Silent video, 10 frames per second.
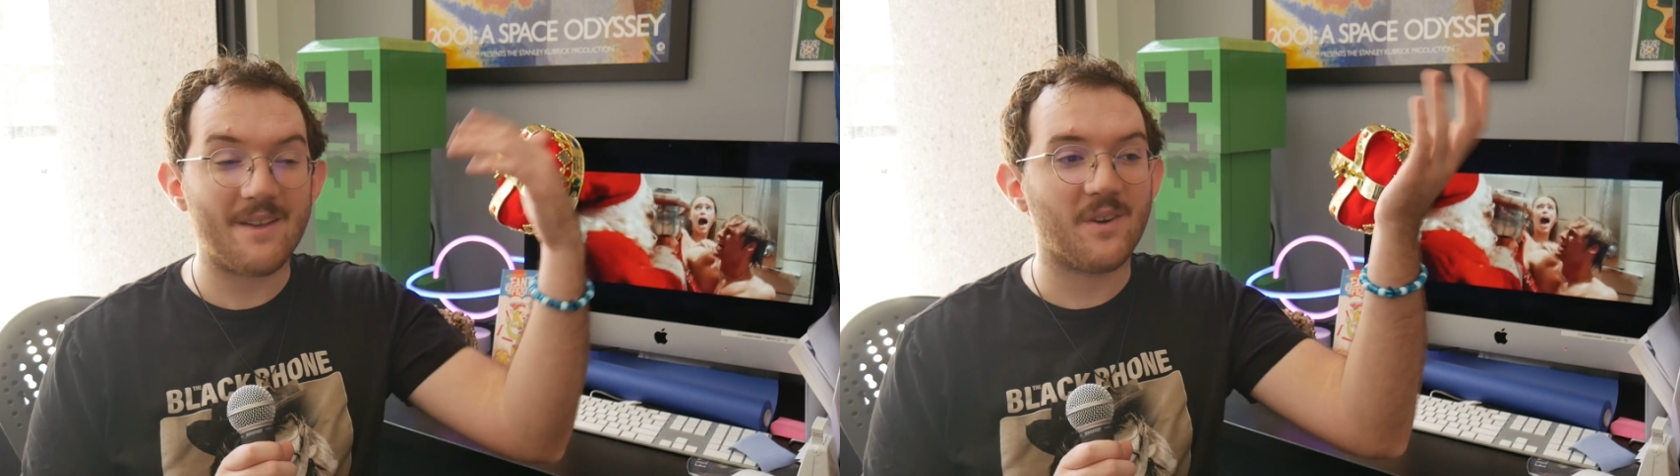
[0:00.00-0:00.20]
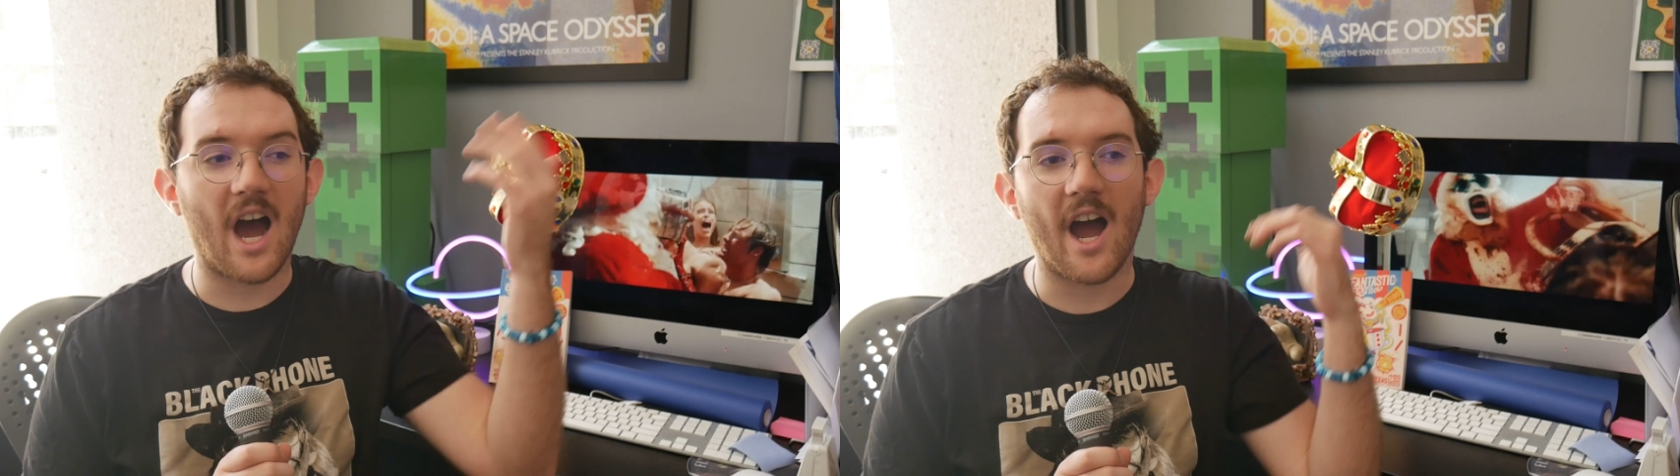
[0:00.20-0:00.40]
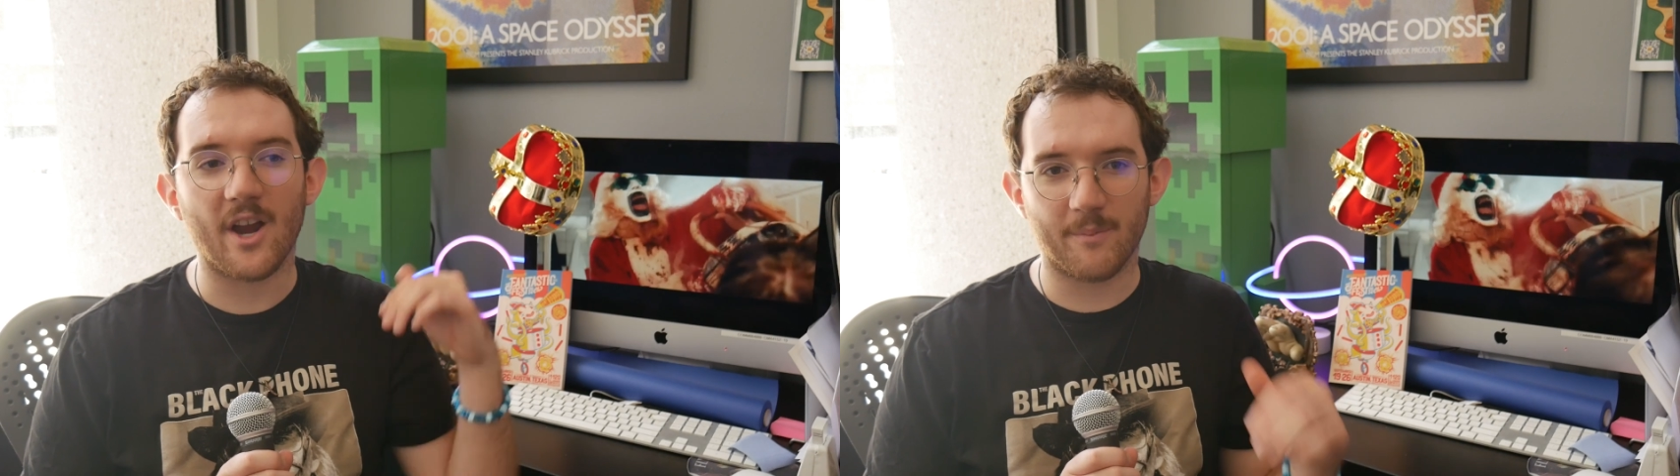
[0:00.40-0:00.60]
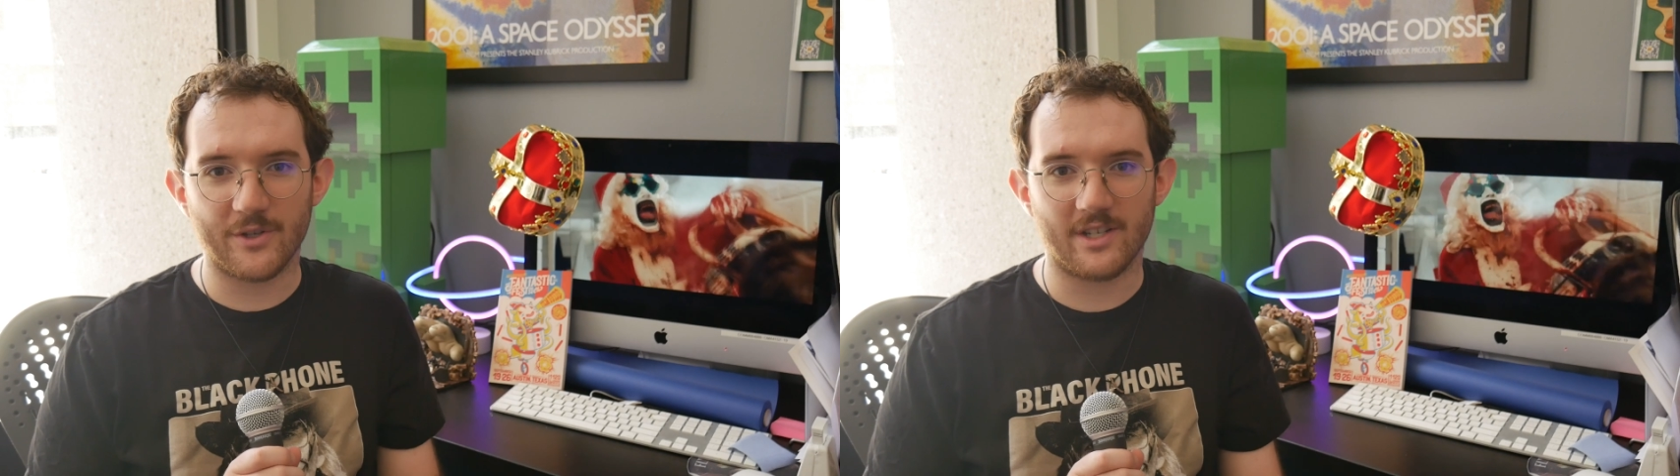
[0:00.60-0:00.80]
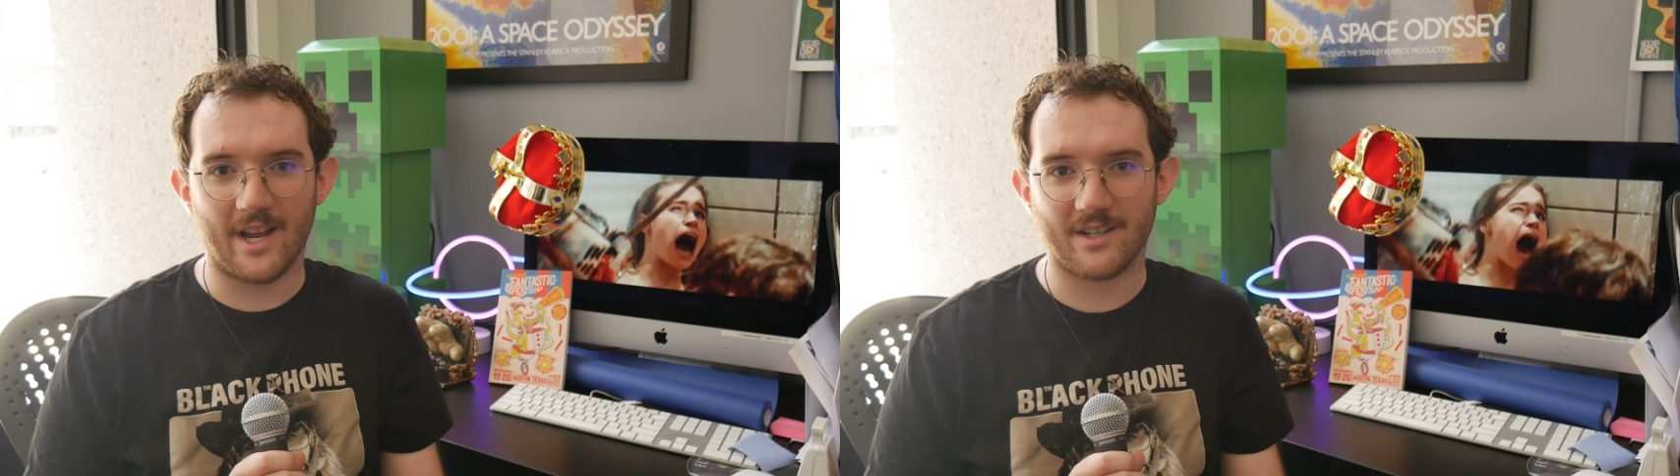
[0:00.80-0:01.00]
even higher
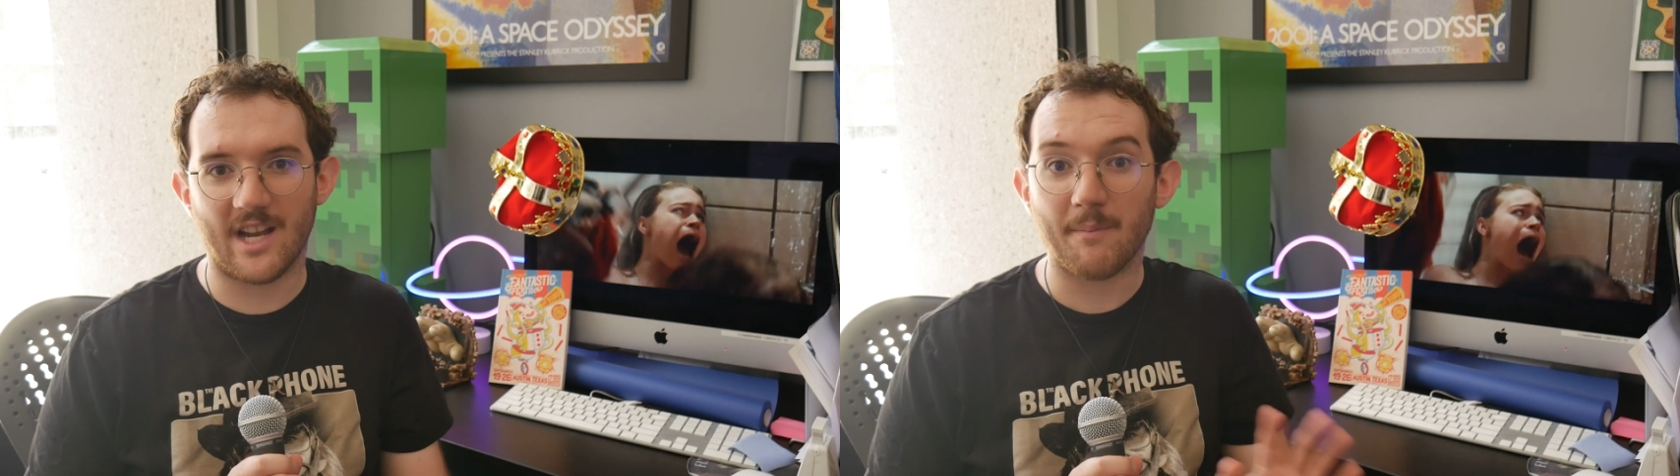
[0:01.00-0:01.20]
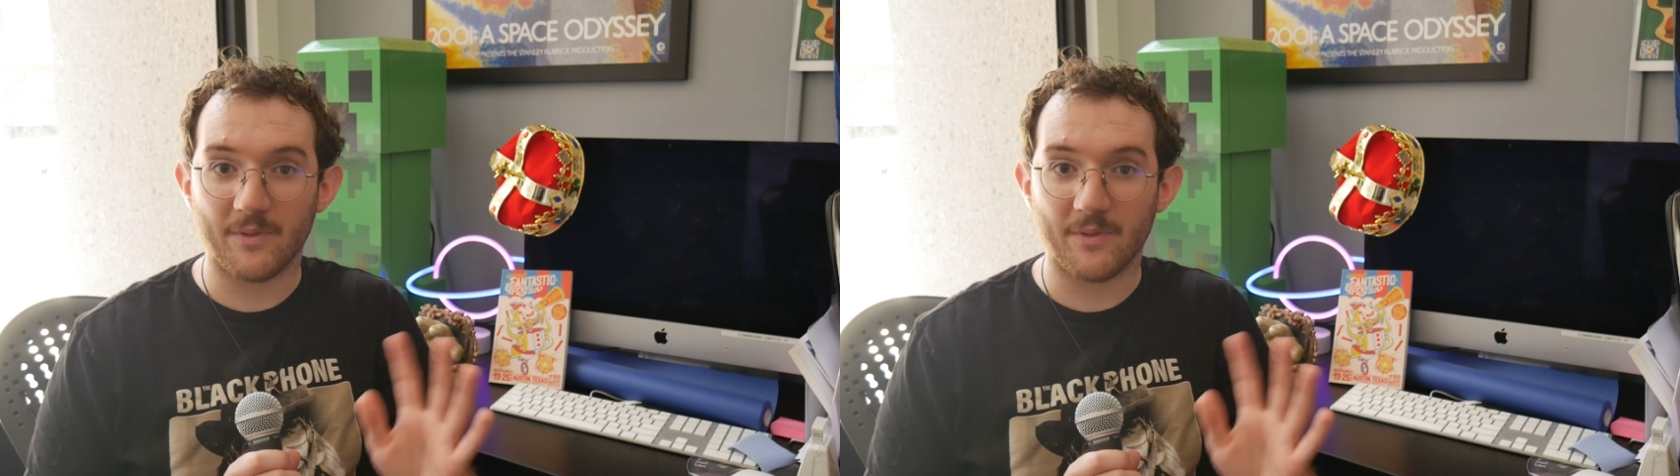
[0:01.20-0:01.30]
budget next time,